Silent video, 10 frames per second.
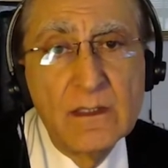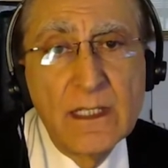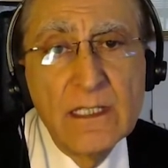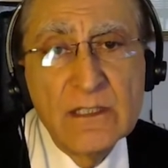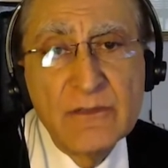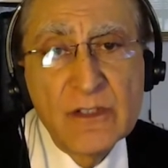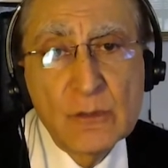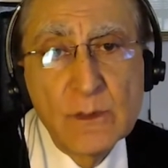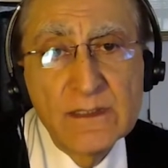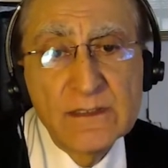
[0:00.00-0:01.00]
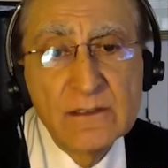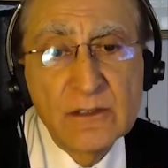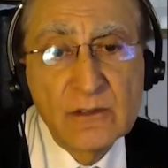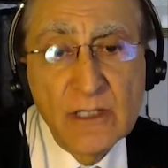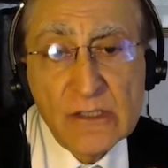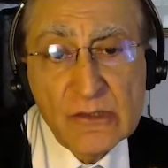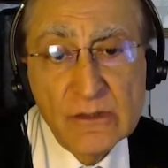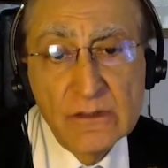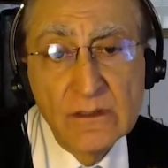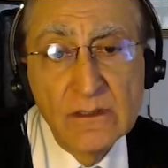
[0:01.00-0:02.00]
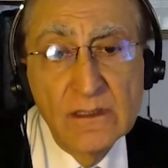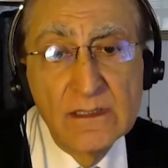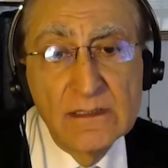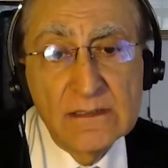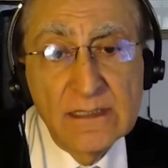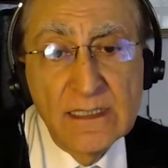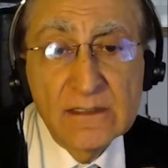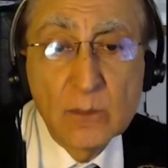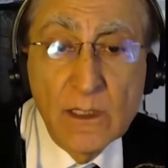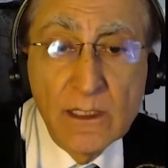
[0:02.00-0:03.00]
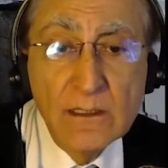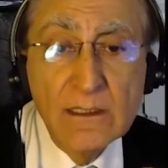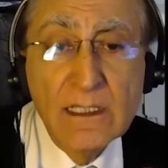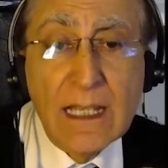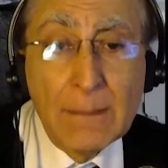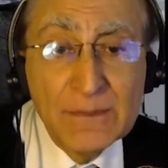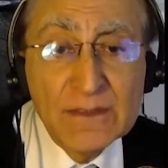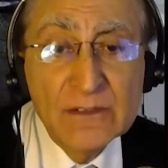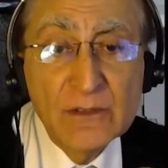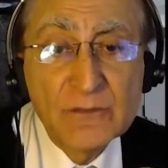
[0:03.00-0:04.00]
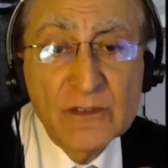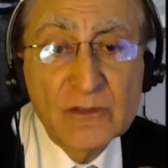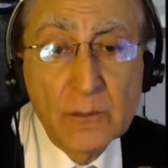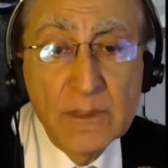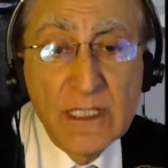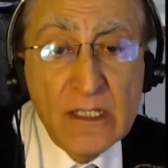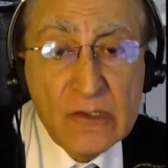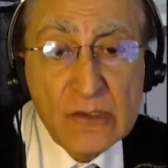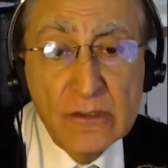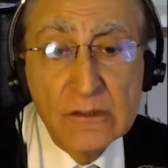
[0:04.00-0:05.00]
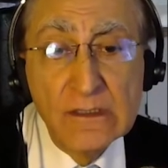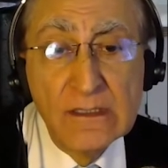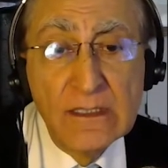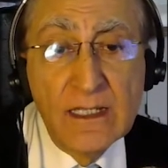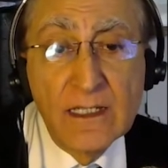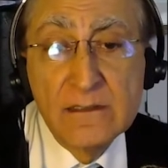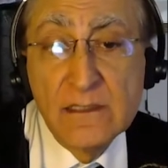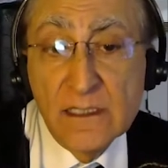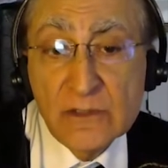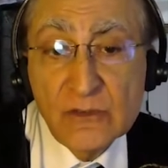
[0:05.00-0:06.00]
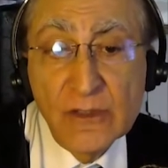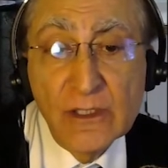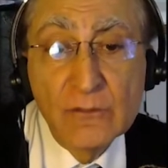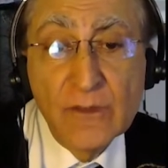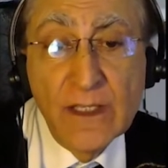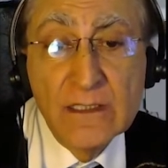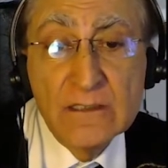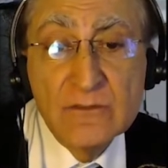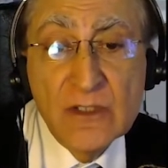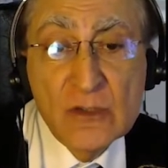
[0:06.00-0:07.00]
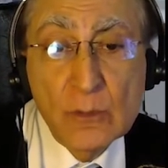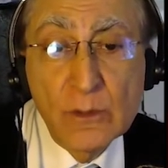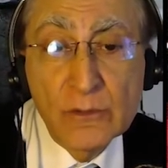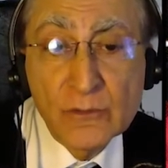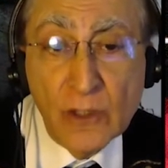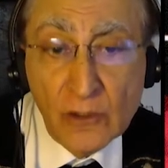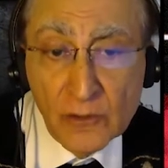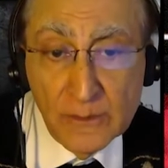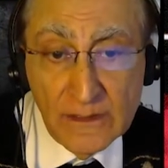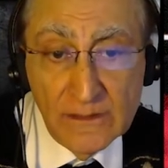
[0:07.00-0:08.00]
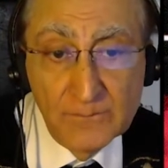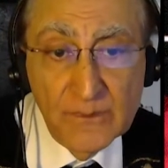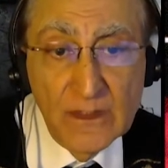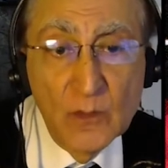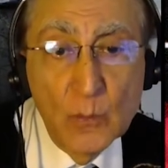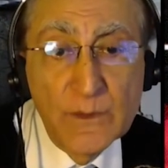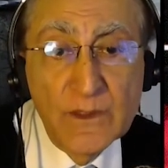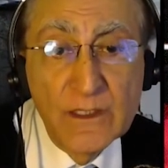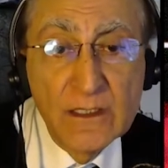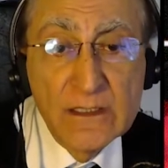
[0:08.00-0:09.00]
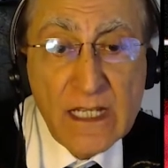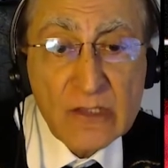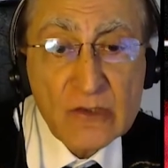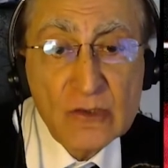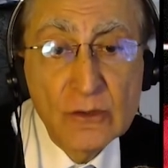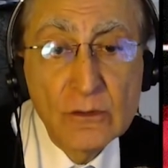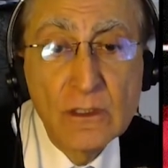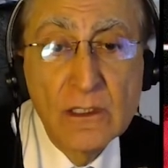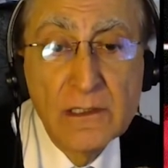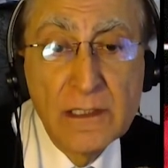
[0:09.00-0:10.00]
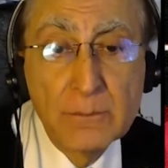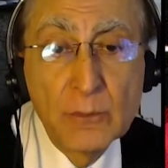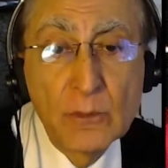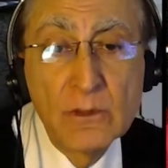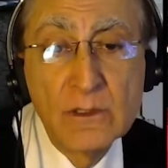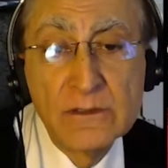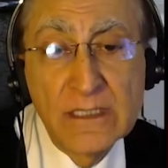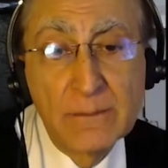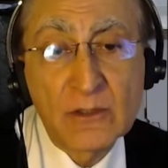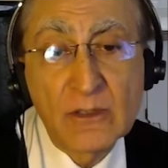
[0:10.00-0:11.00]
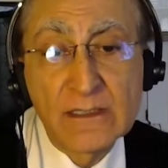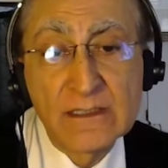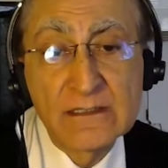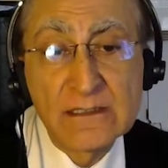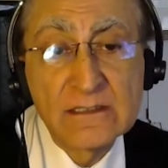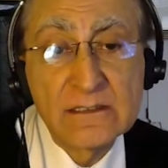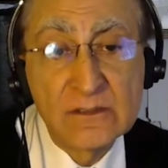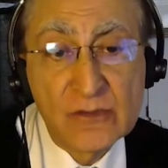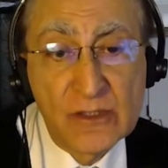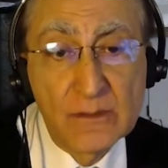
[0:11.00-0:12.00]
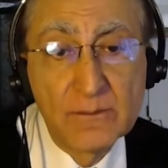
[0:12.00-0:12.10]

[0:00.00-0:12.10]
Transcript: Individualist integration says, well, absence of discrimination and nurturing of individual autonomy within a national, liberal, democratic citizenship.